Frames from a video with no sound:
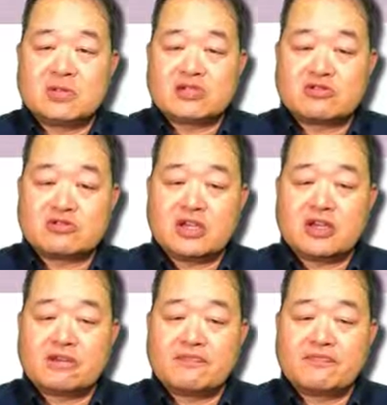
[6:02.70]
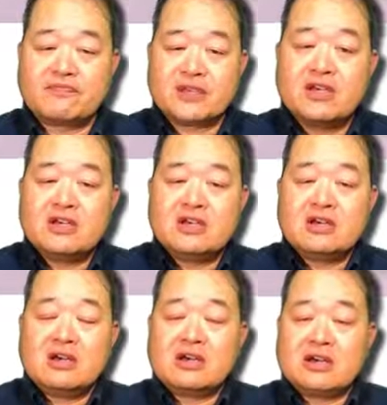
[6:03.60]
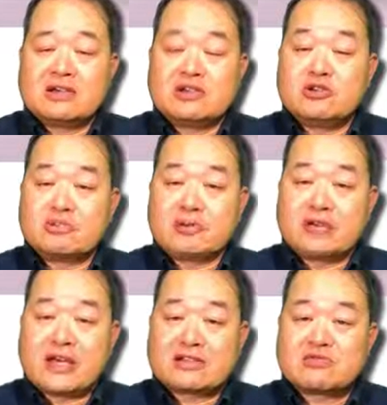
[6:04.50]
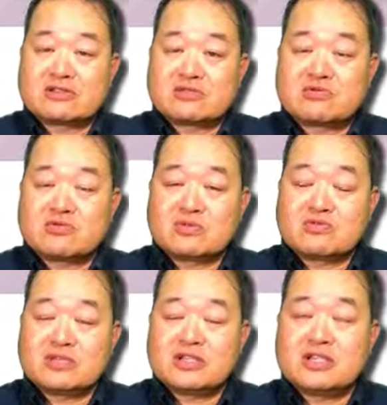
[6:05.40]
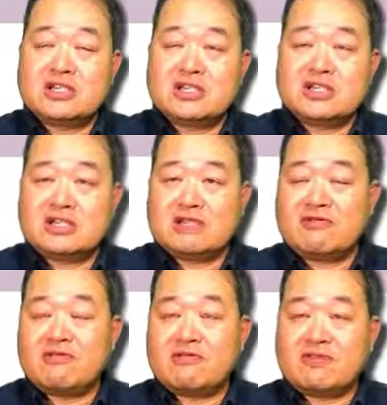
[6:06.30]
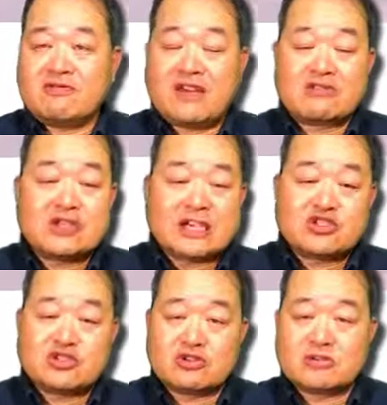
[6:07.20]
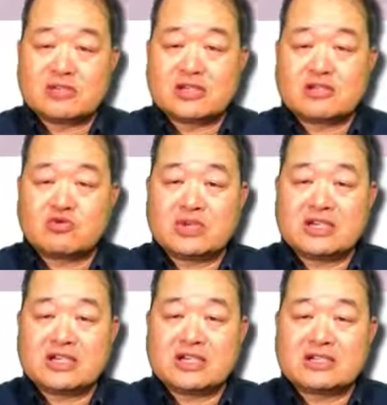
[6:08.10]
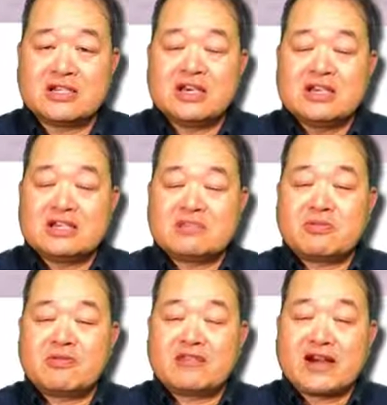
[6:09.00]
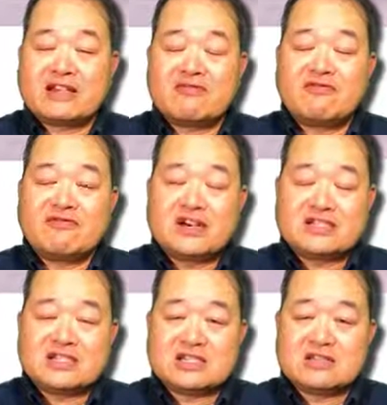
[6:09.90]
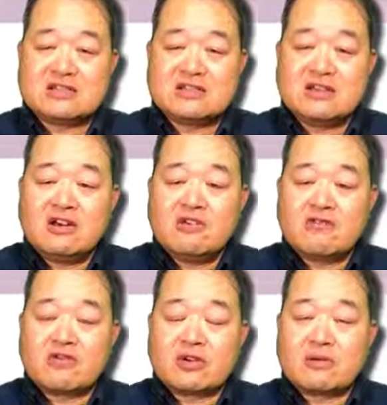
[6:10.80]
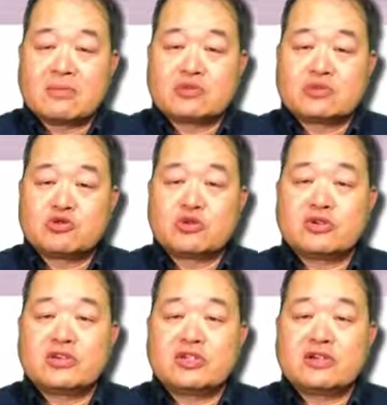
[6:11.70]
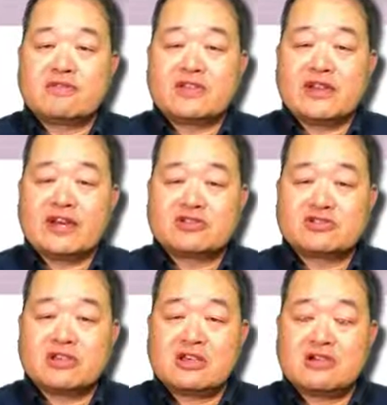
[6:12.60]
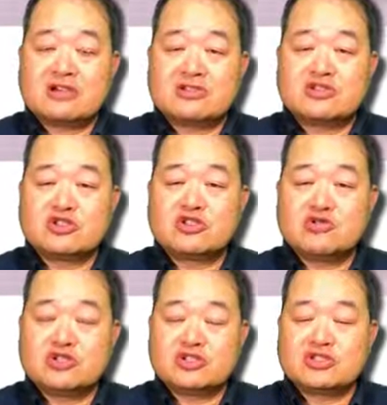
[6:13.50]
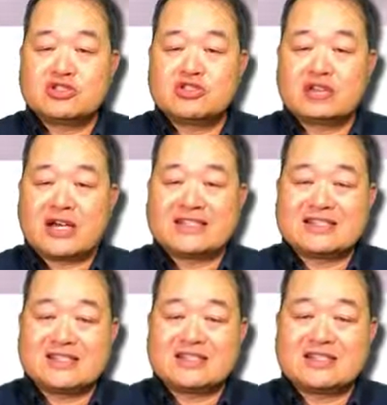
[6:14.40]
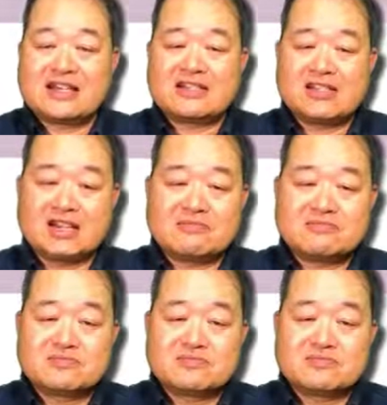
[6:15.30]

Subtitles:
medical care. Hill-Burton Act was really foundational because what it did, it provided funding for a majority of the healthcare institutions in the United States at that time.